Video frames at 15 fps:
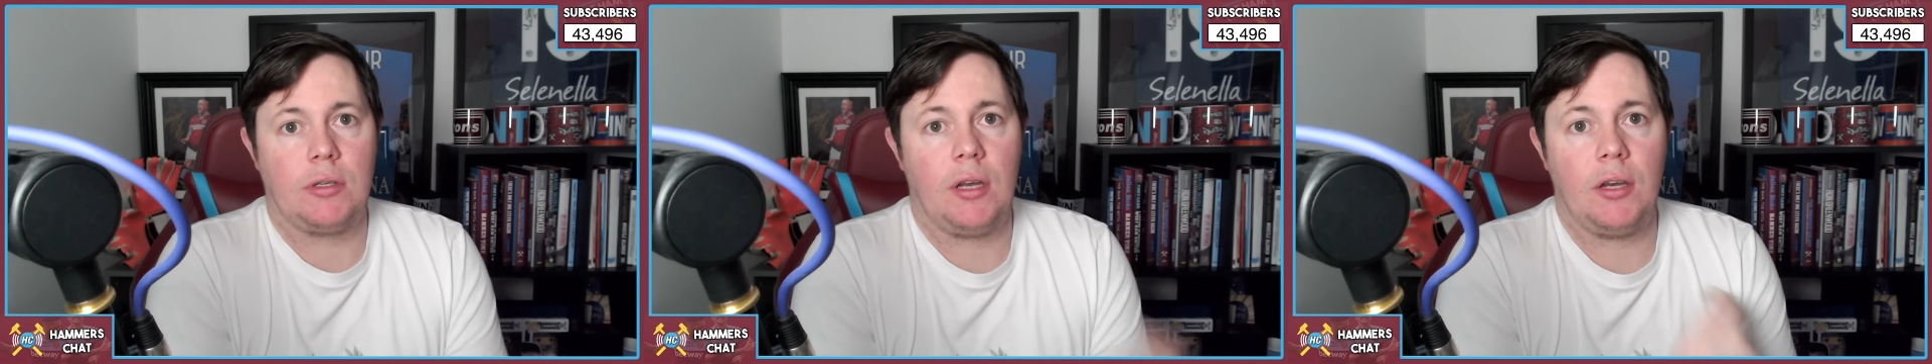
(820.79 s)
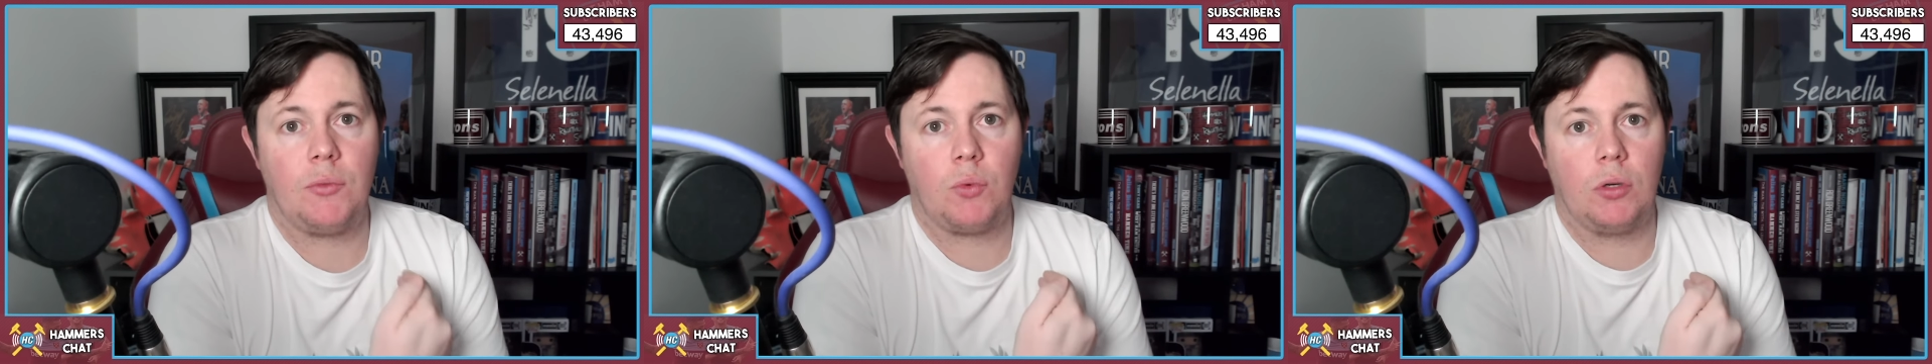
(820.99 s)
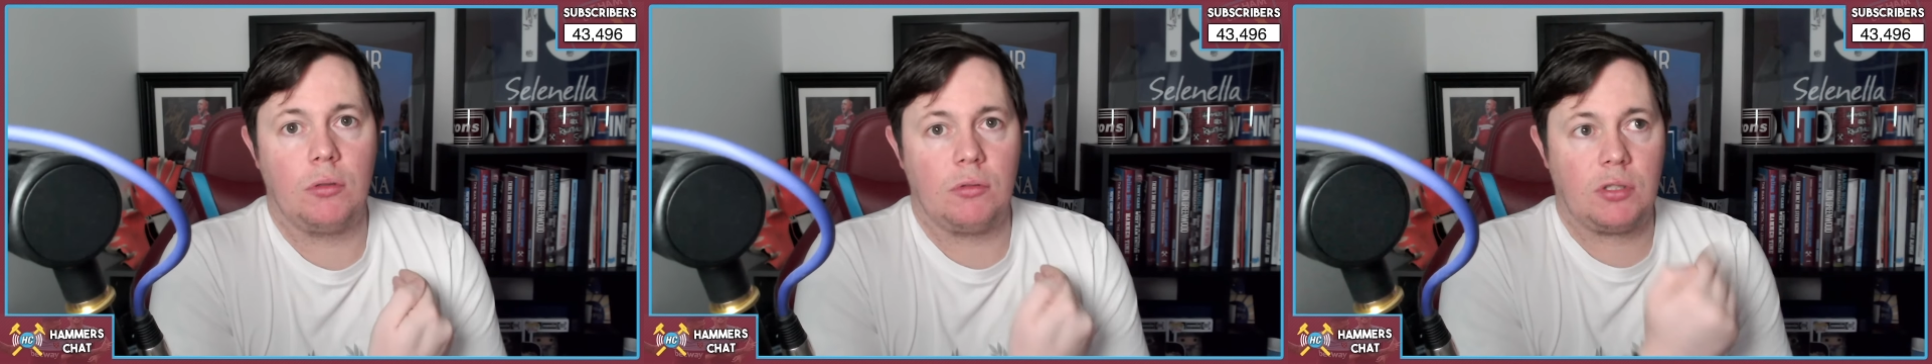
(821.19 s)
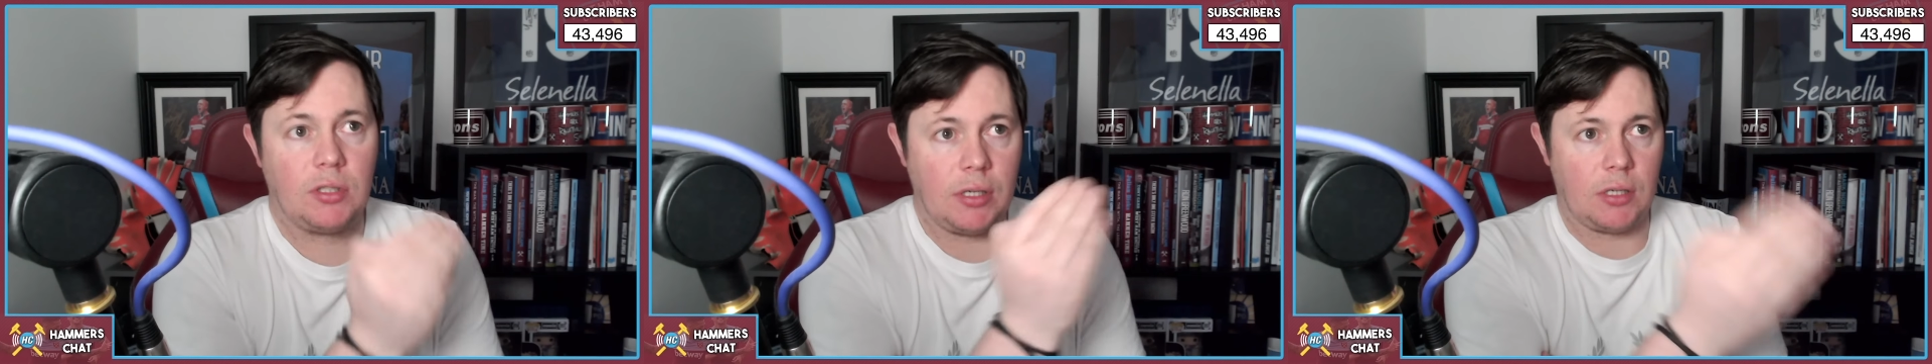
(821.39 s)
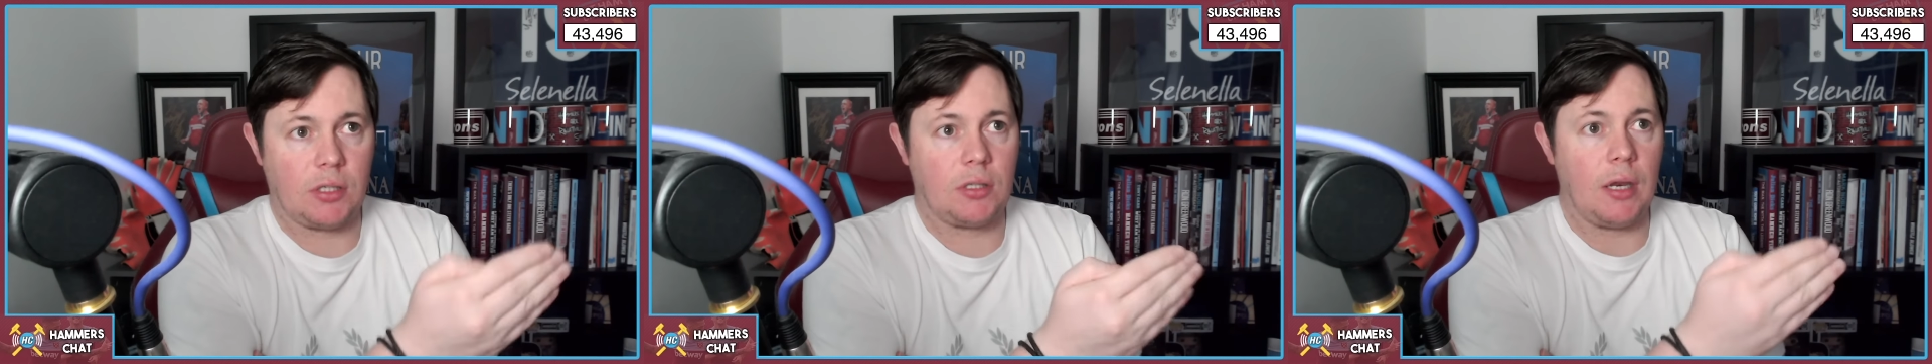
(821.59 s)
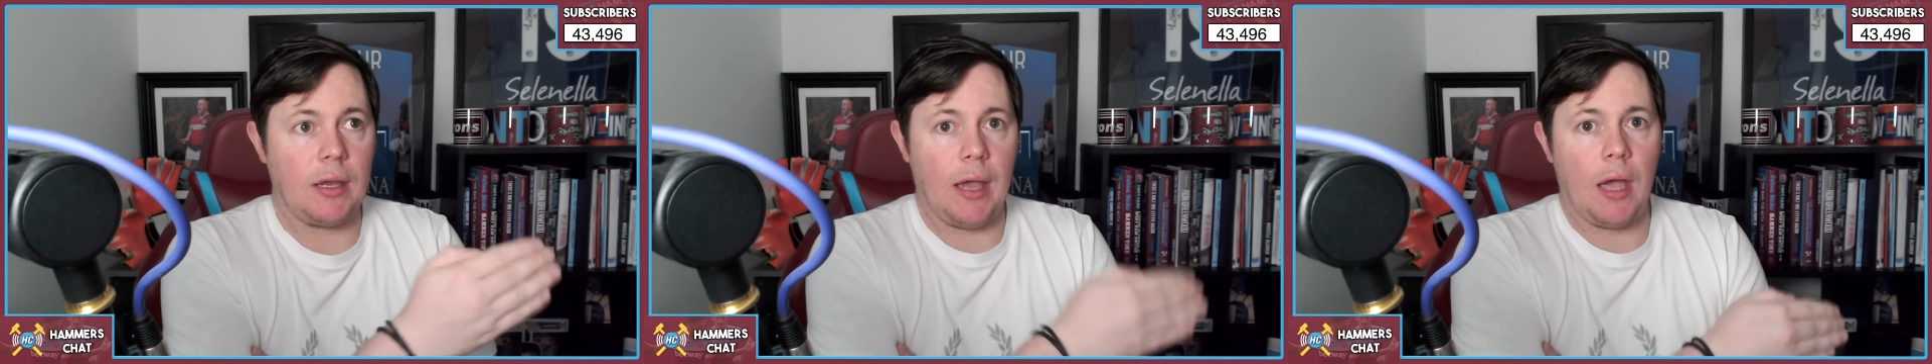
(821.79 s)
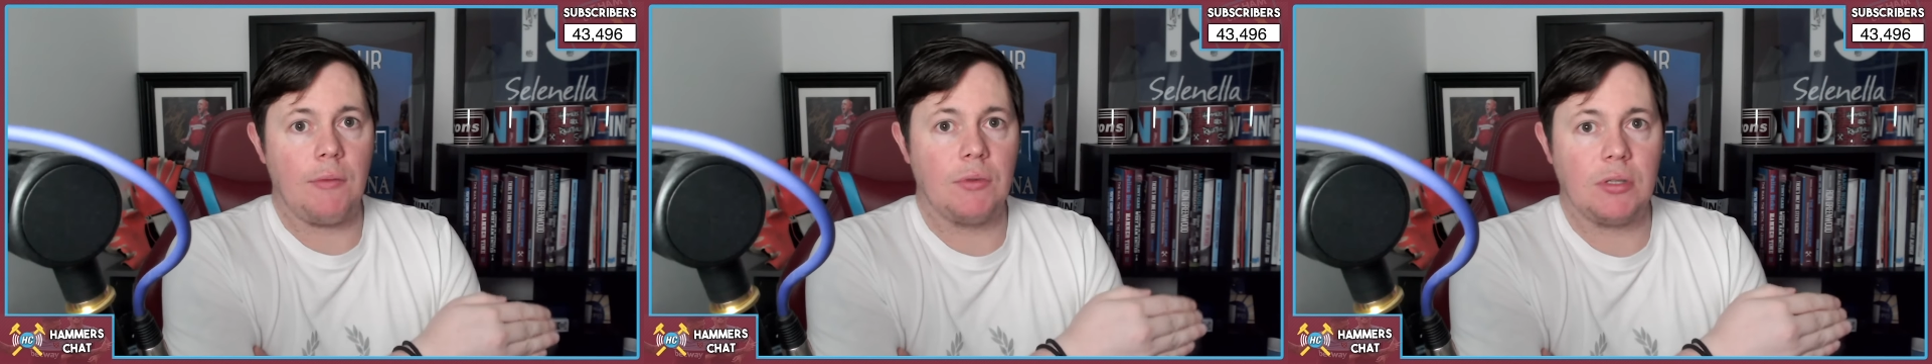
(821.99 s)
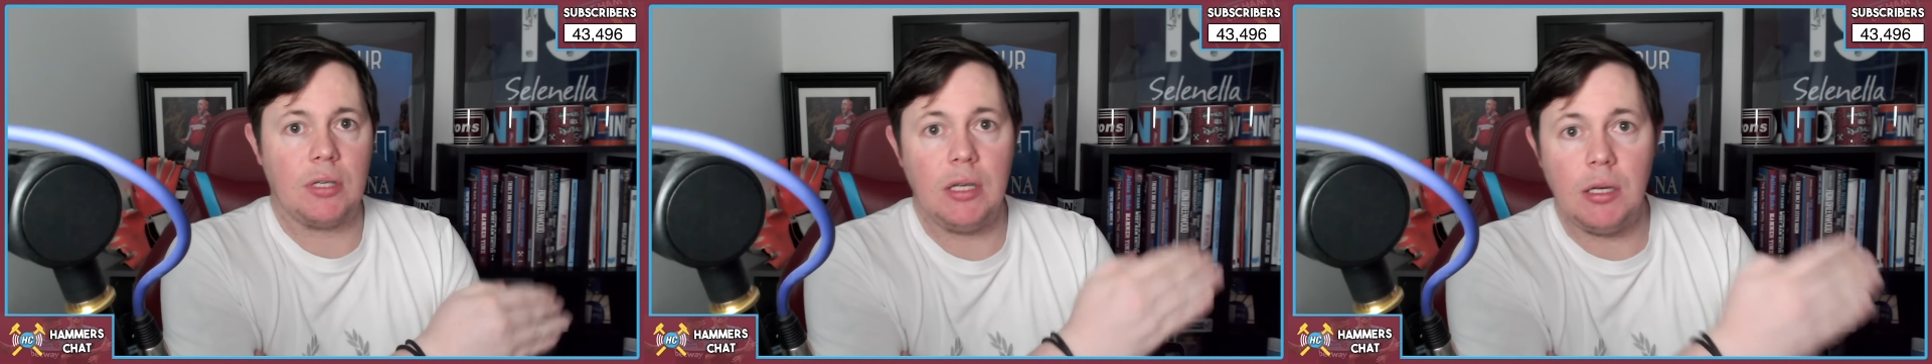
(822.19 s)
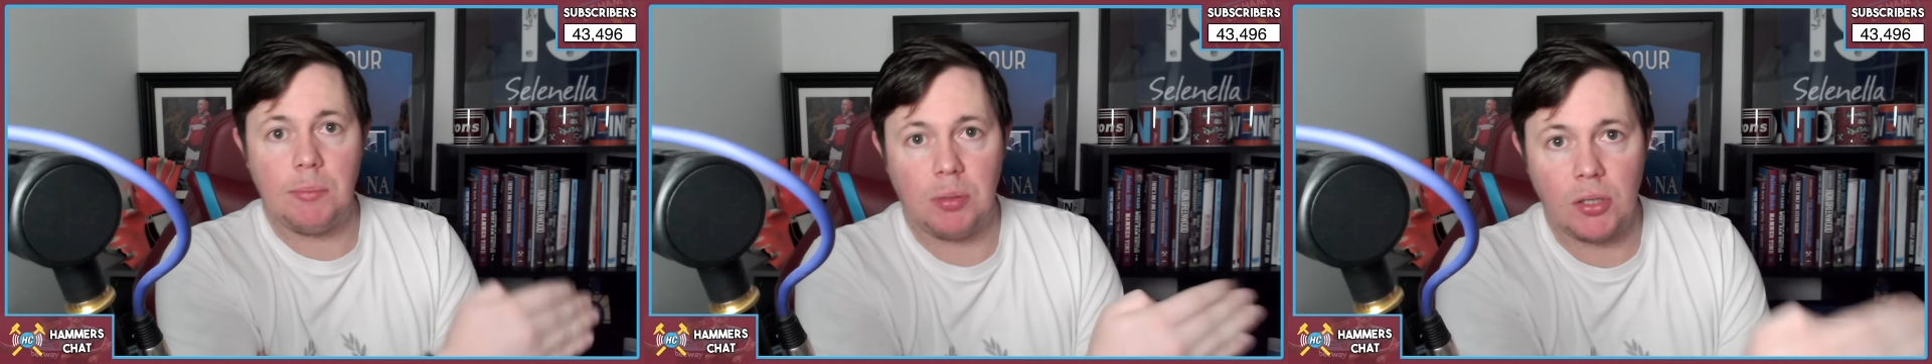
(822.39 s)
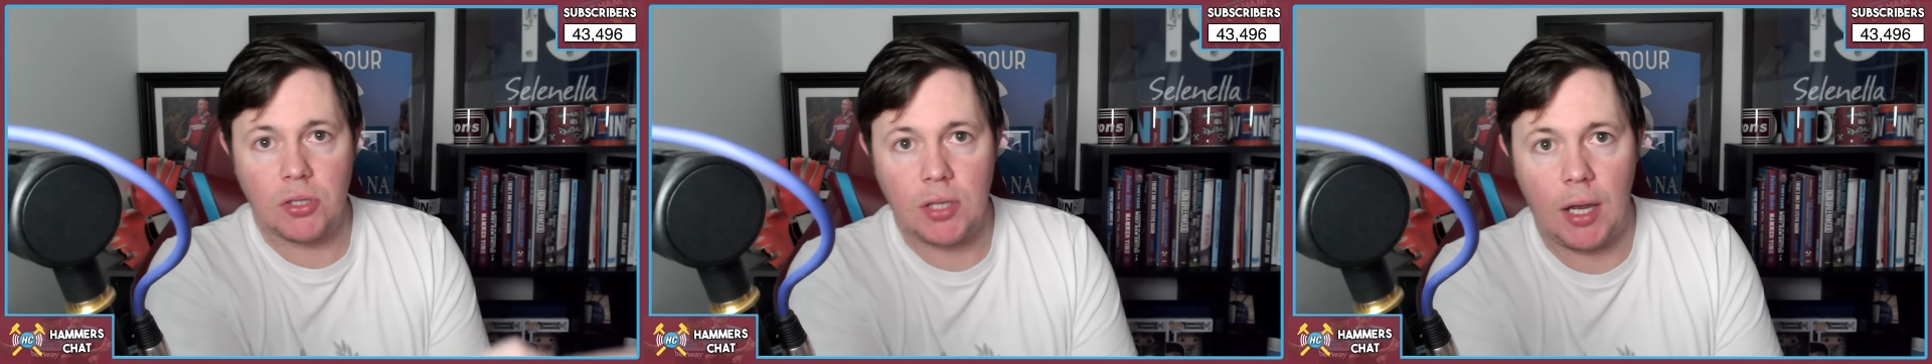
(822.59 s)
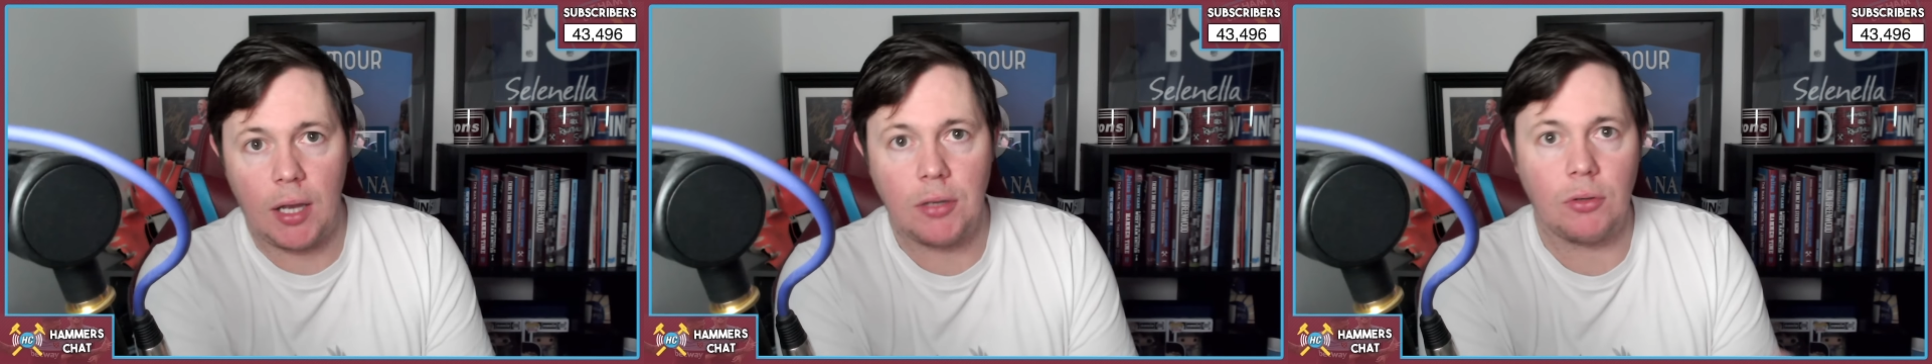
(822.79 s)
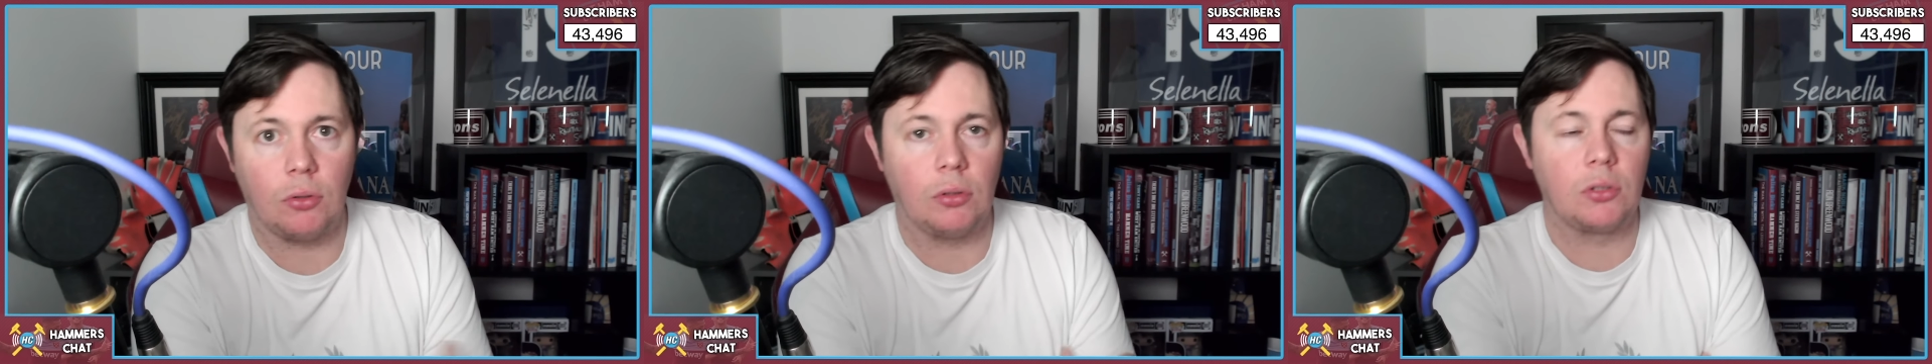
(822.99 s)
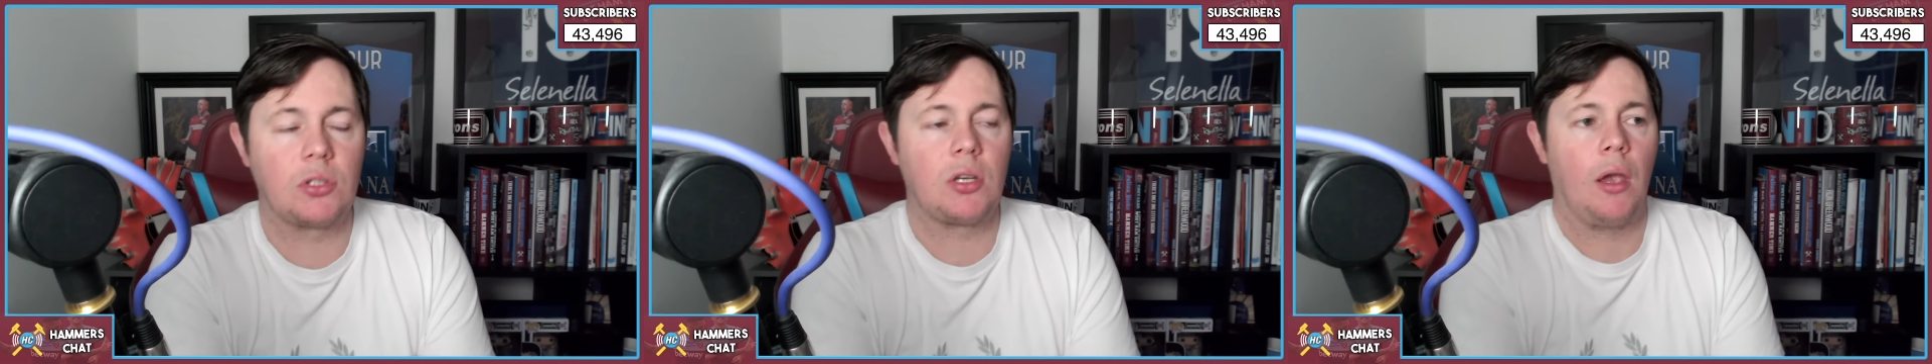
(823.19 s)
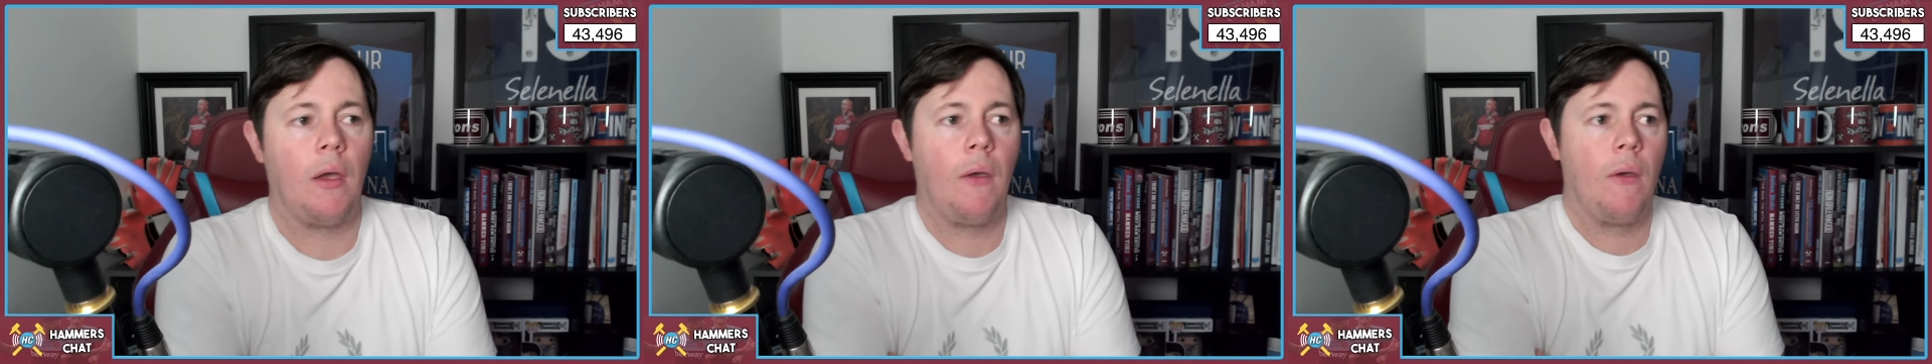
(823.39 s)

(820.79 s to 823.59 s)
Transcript: I'd want 60 guaranteed plus add-ons.